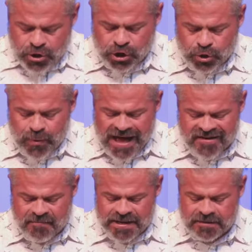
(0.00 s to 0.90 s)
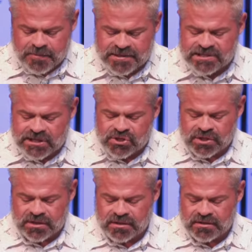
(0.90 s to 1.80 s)
you have been
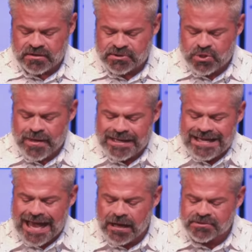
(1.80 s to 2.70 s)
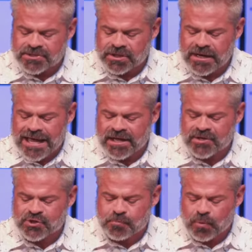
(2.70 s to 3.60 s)
positioned to encounter and
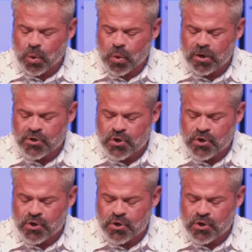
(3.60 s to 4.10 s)
explore